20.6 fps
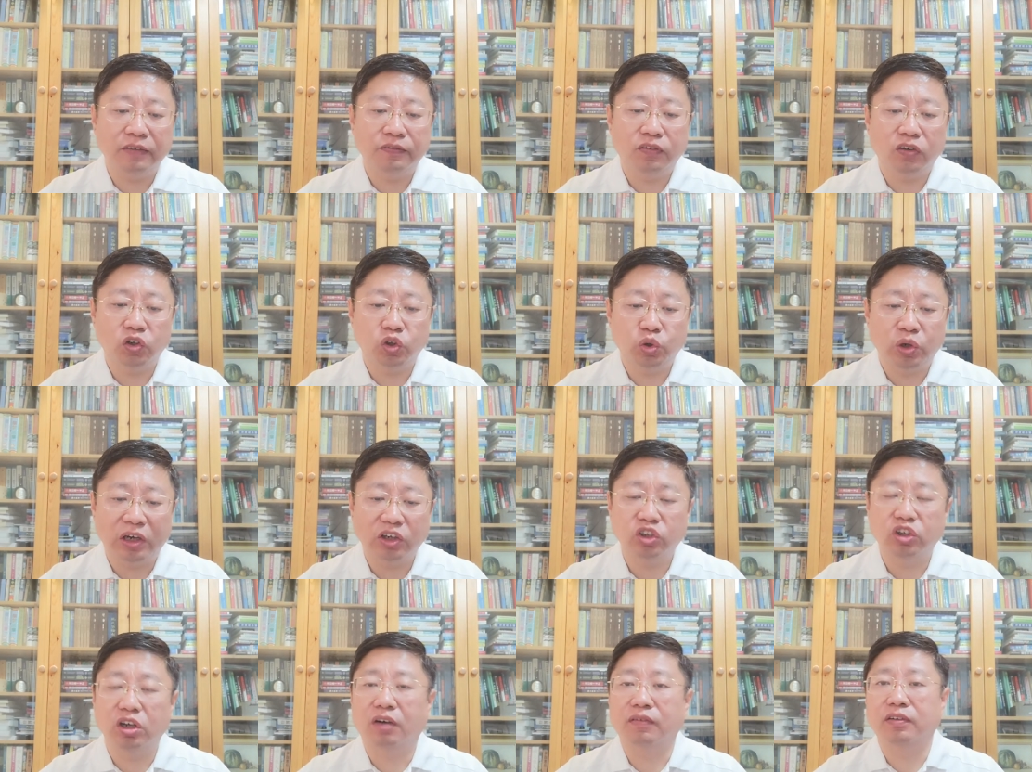
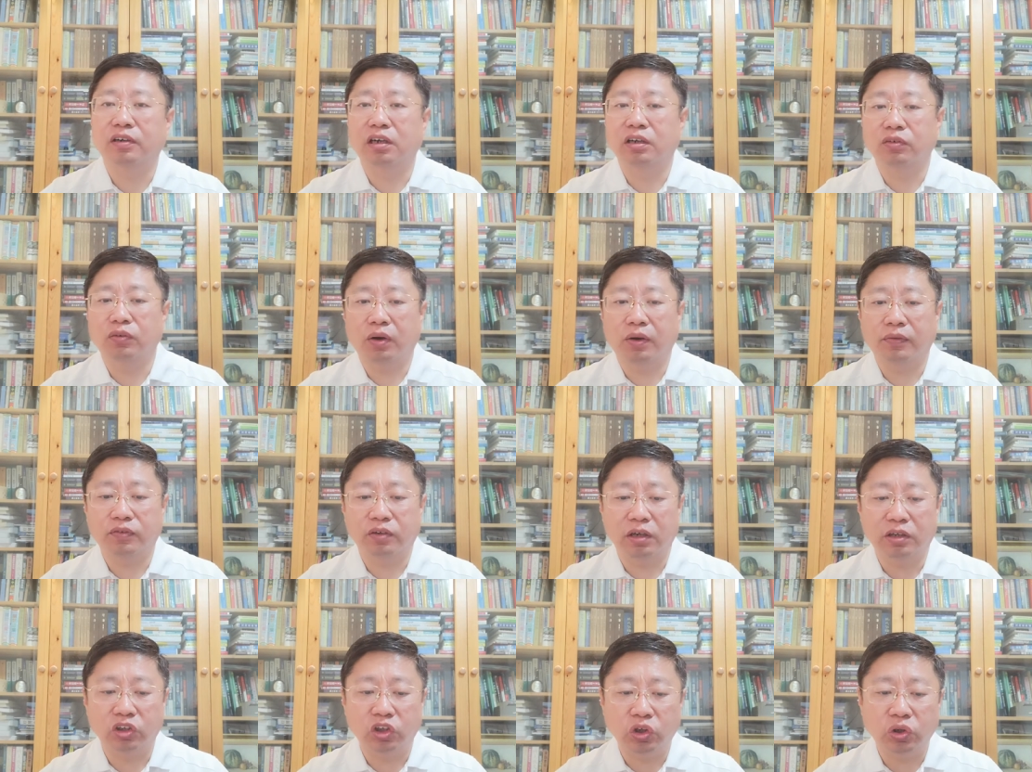infrastructure of
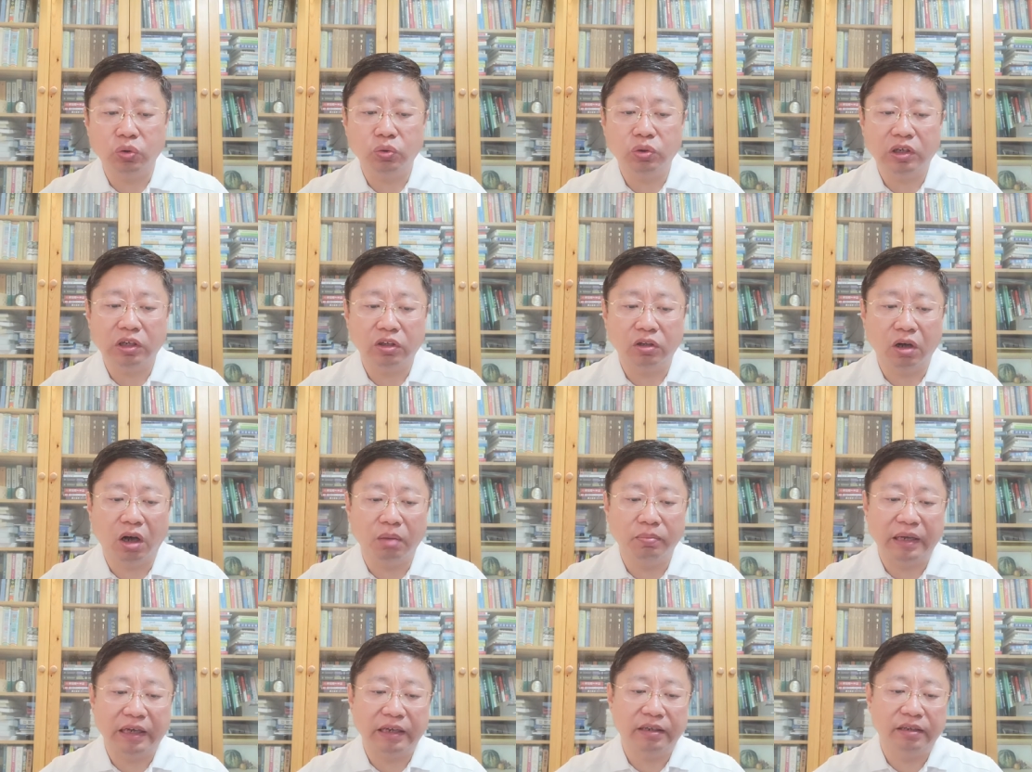the new
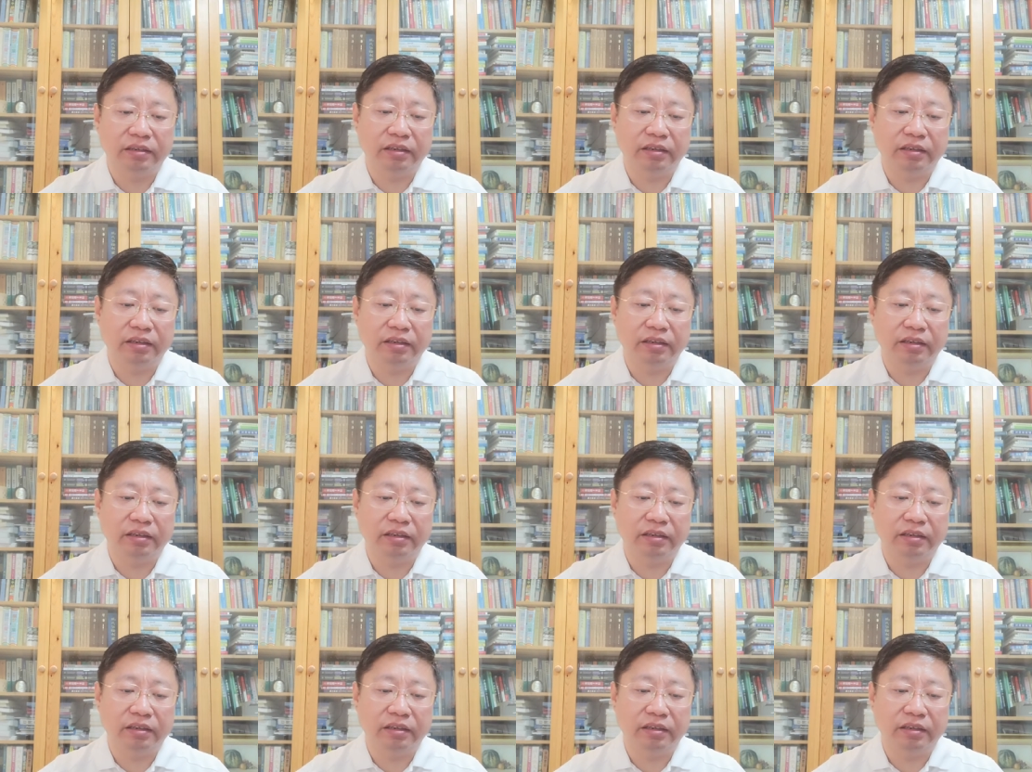economic.